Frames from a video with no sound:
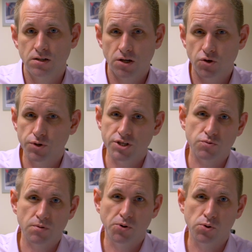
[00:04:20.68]
According to
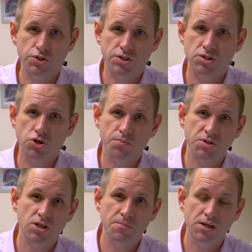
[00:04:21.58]
reports, the top
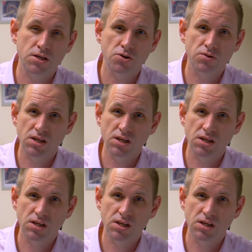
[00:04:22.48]
CPU,